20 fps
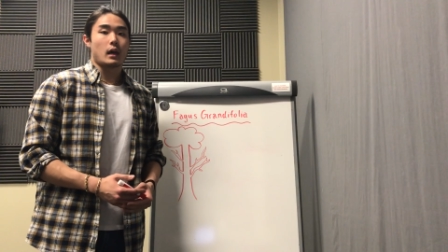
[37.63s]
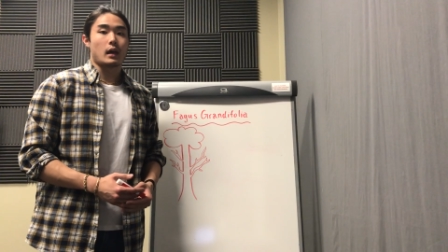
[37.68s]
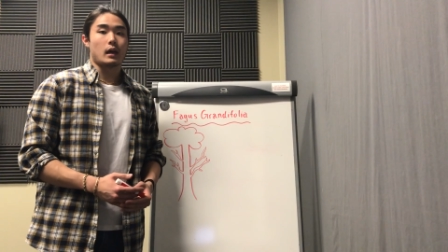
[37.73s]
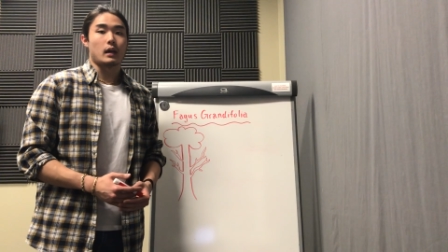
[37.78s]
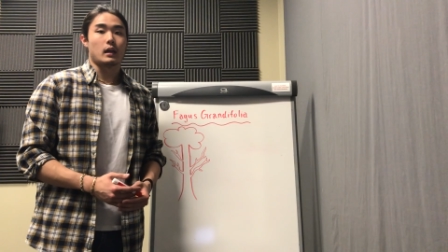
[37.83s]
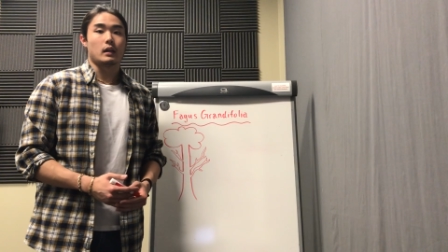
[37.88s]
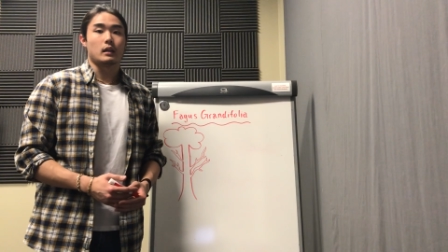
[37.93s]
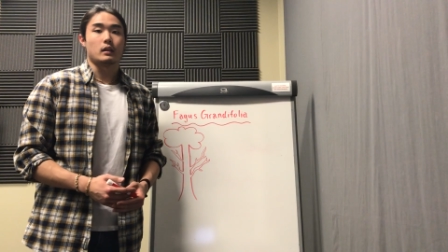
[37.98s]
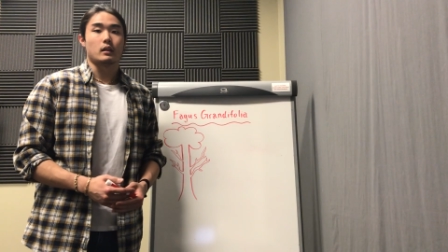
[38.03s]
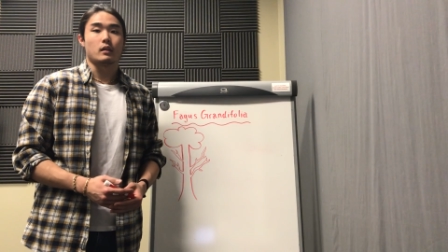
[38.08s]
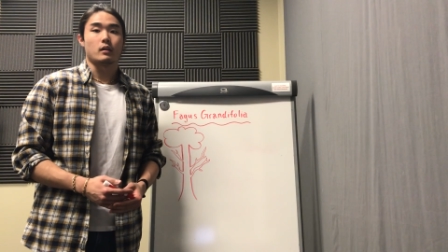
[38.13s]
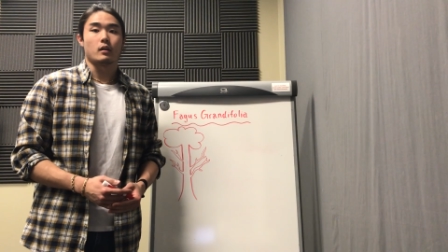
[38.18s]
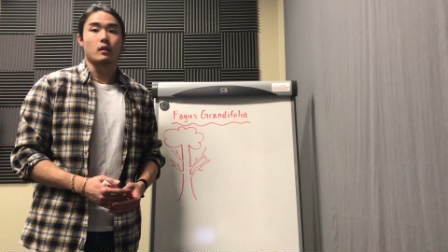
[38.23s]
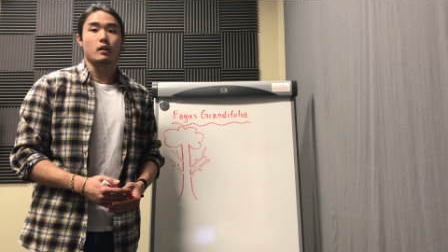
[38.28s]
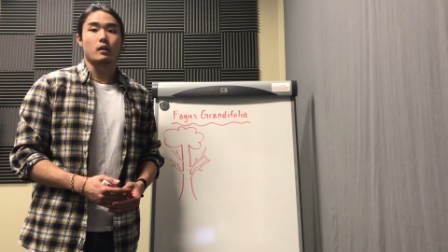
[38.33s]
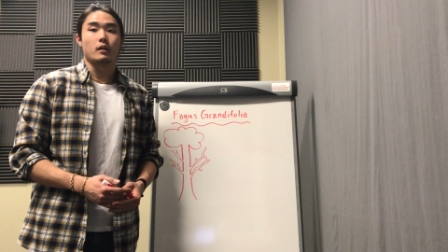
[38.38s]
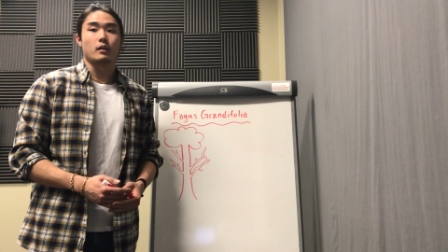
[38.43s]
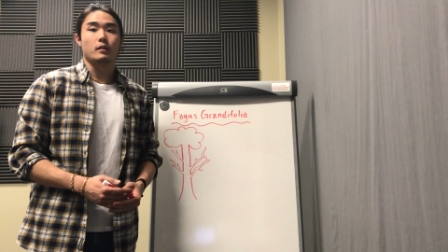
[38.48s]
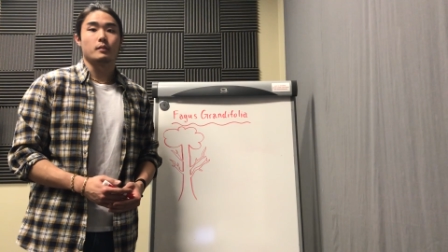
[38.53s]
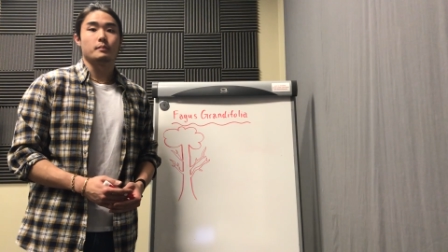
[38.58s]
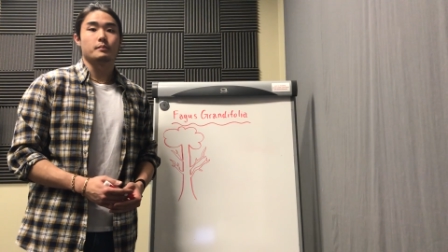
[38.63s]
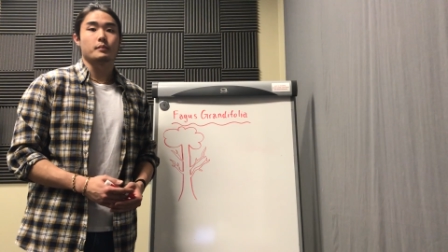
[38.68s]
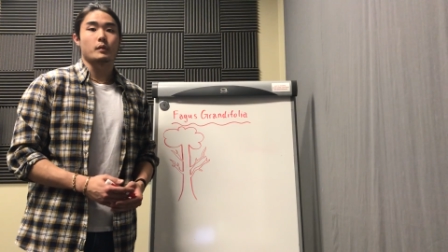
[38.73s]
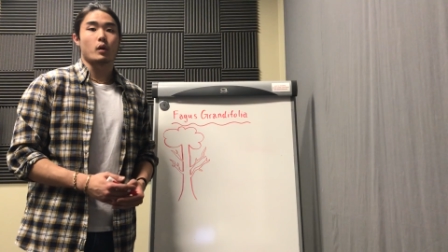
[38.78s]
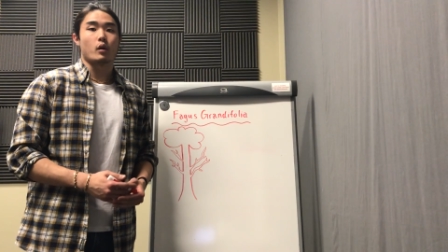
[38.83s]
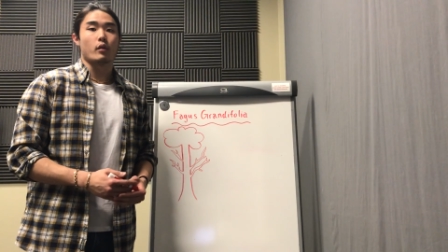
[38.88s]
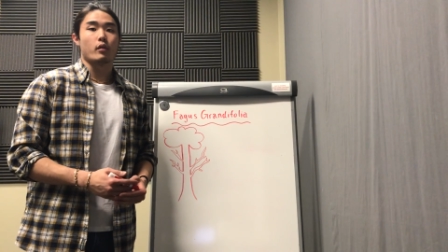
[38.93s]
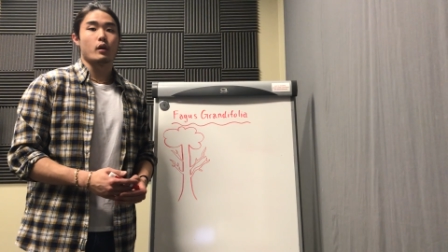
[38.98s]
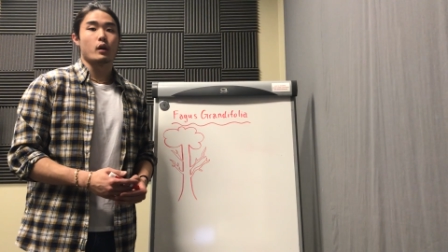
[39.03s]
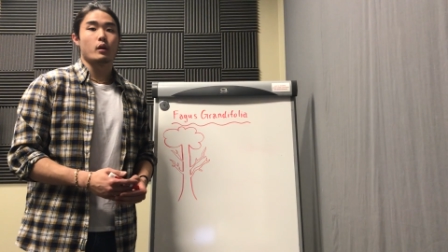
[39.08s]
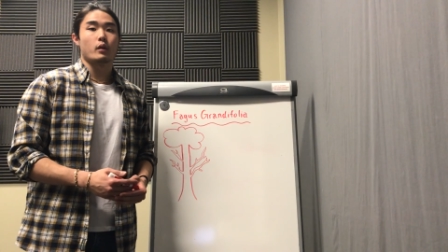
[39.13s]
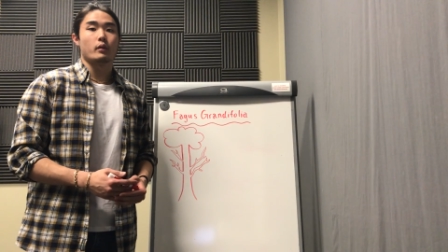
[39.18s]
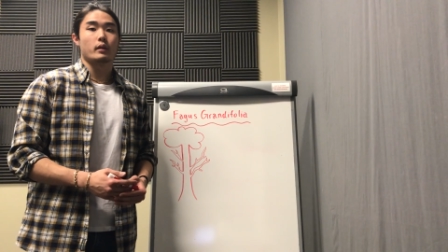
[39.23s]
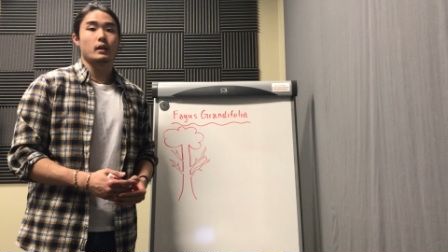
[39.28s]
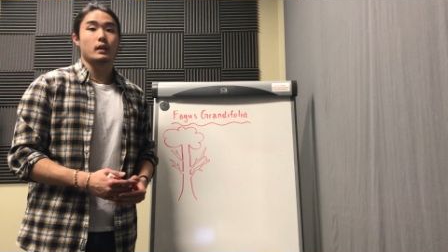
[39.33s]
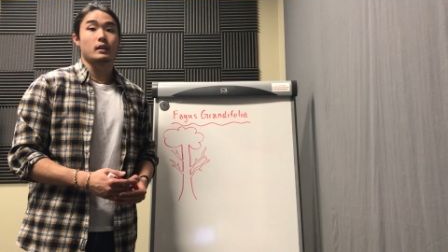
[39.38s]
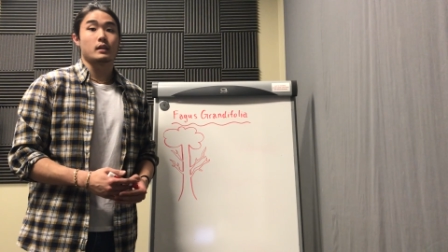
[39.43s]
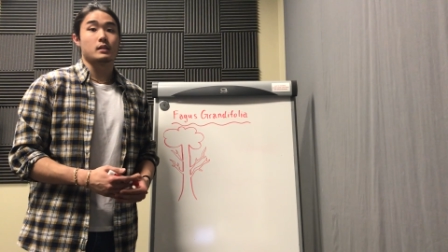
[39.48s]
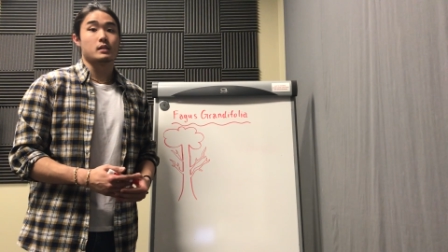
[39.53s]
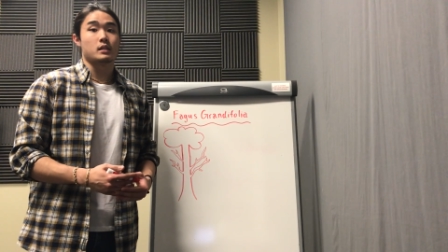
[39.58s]
And although
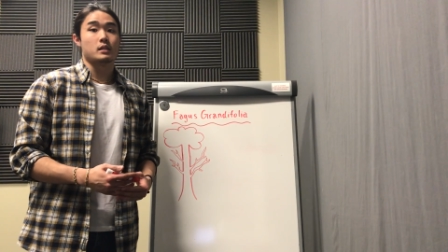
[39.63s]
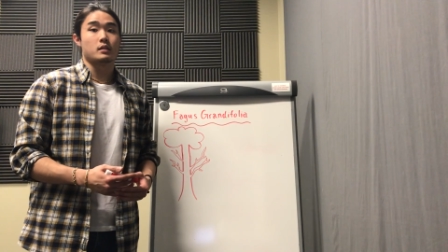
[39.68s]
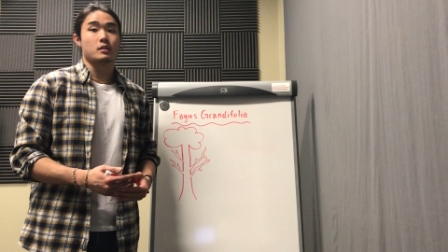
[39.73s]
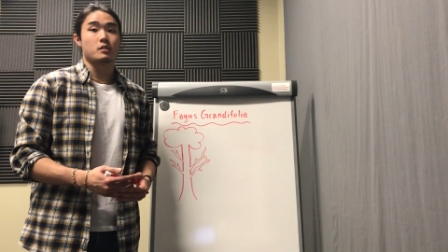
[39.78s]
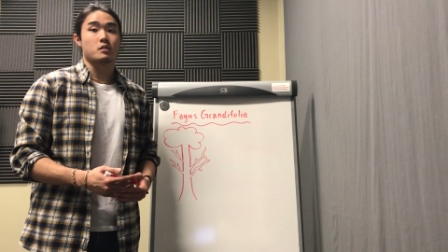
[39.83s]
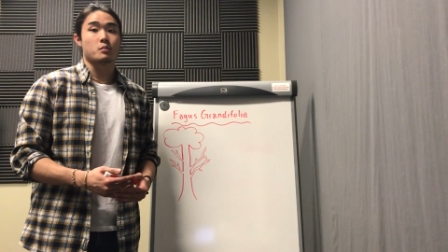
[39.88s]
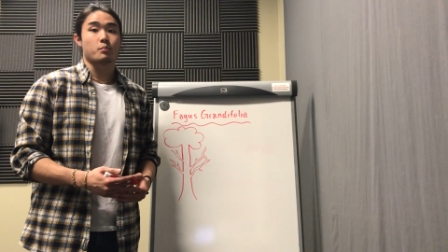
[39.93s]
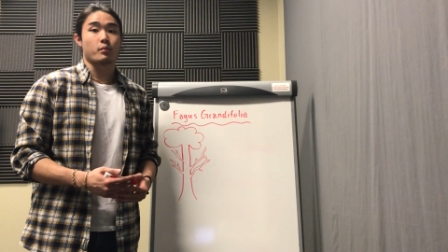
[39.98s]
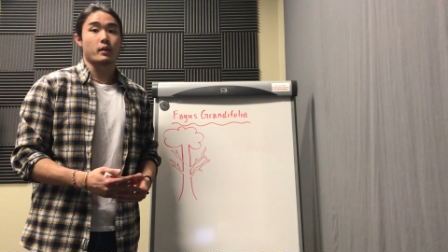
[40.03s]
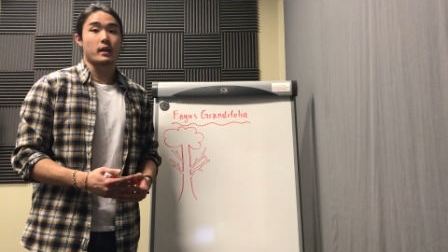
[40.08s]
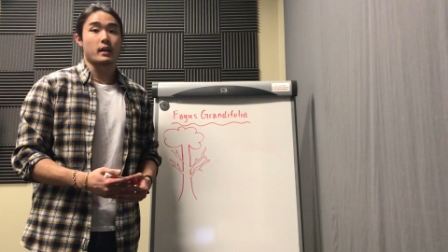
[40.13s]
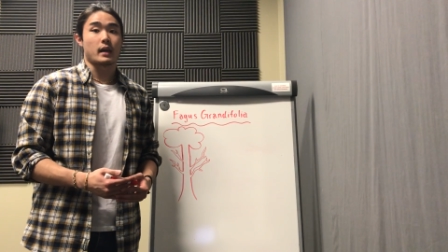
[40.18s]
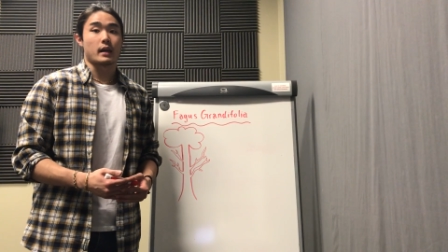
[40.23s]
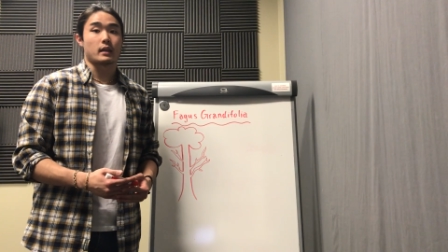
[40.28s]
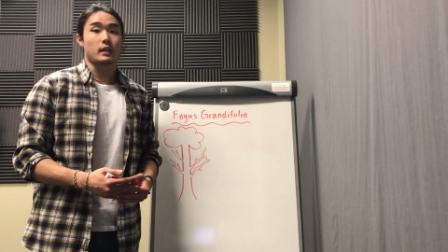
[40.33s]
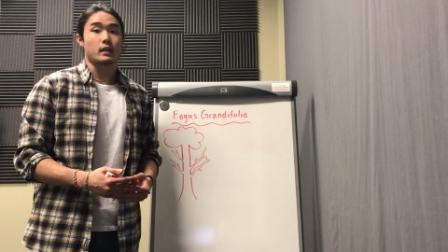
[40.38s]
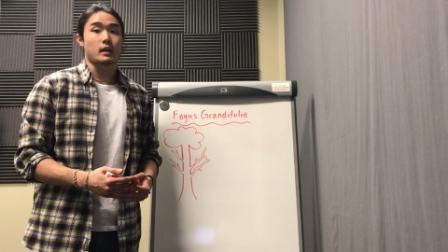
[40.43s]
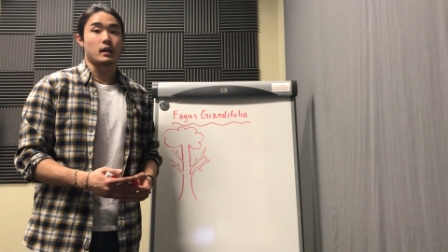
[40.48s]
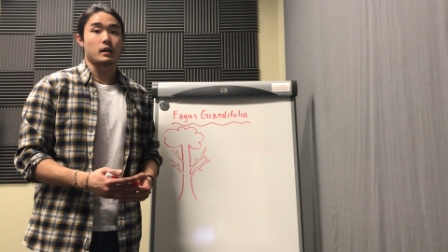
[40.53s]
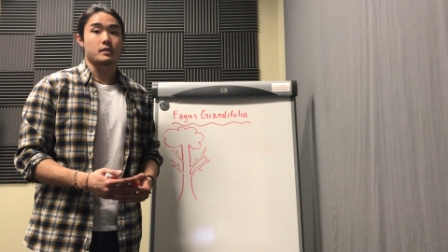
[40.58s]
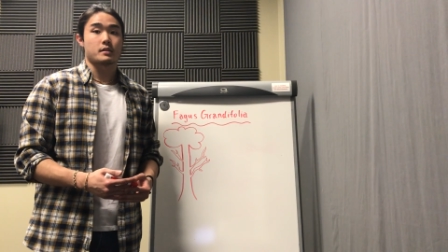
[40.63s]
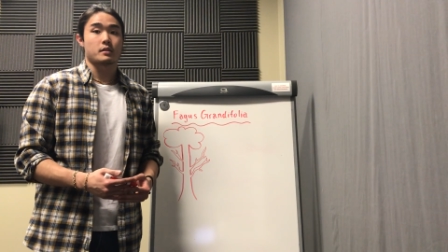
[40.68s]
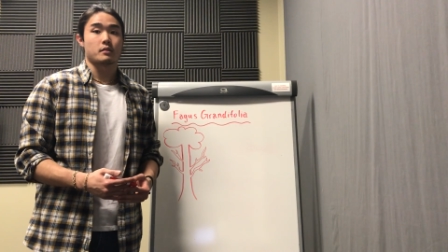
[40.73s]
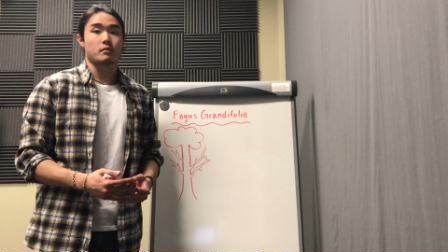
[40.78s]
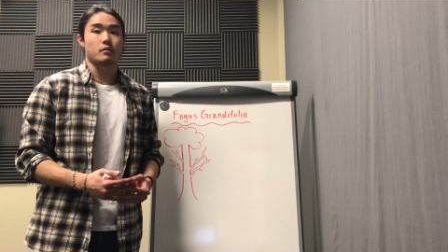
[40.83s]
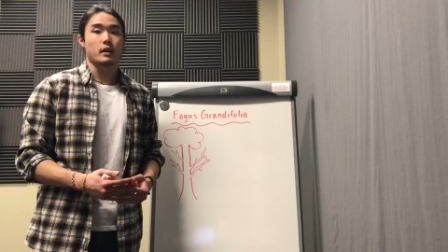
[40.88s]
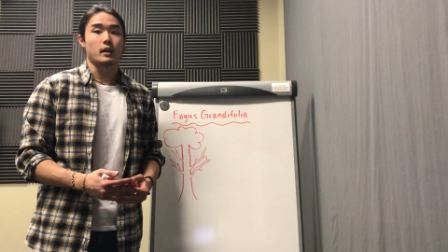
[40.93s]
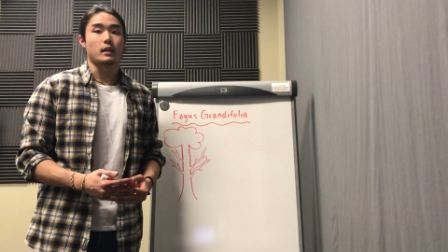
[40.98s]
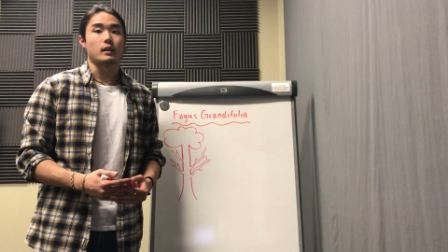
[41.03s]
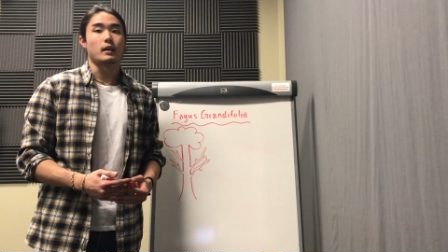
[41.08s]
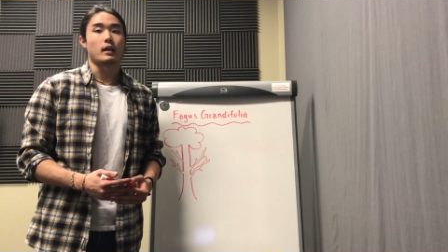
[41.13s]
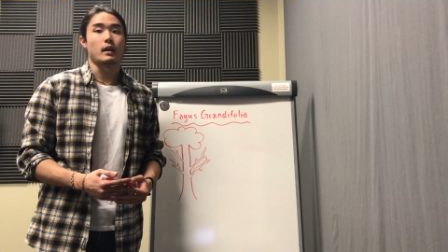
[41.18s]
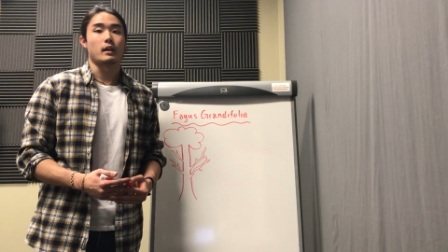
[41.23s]
it continued to spread at a constant rate